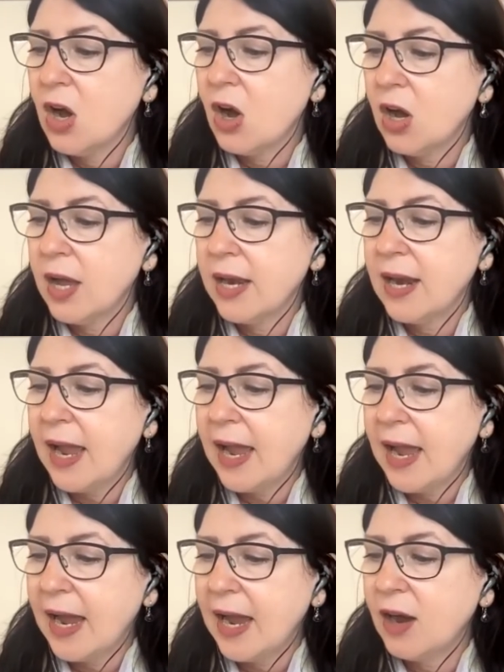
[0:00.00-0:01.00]
on
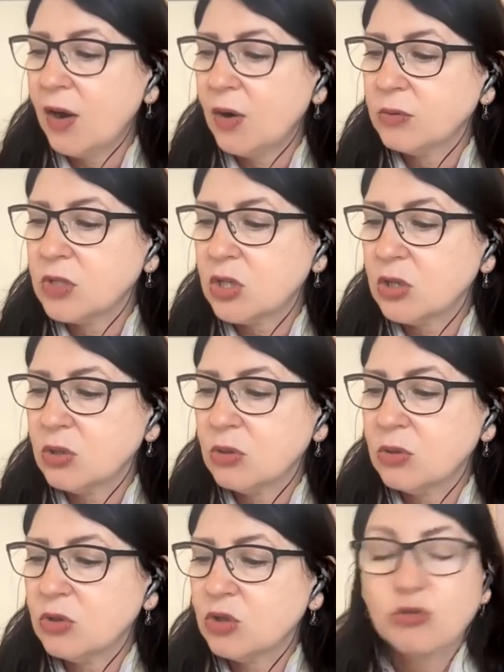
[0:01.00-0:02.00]
how
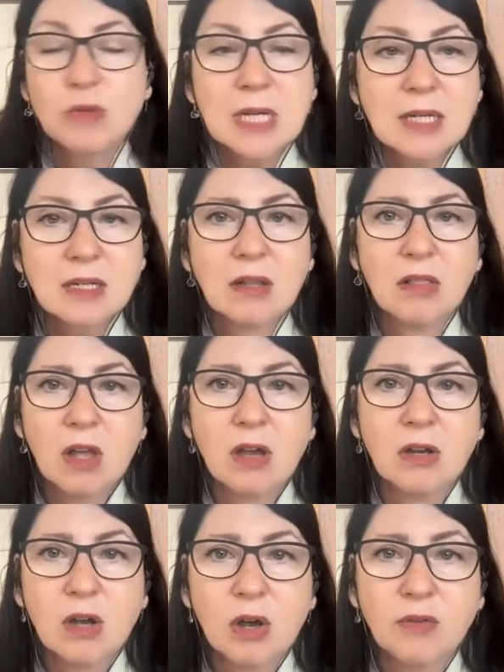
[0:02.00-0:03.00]
to treat long
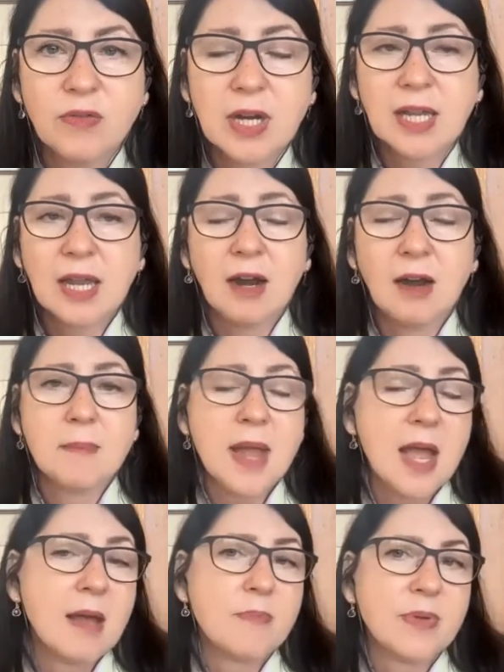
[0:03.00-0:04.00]
COVID, a care
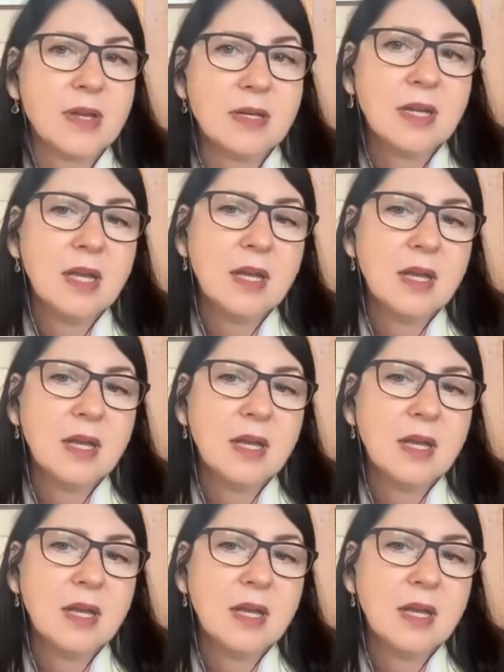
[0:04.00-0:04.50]
map. And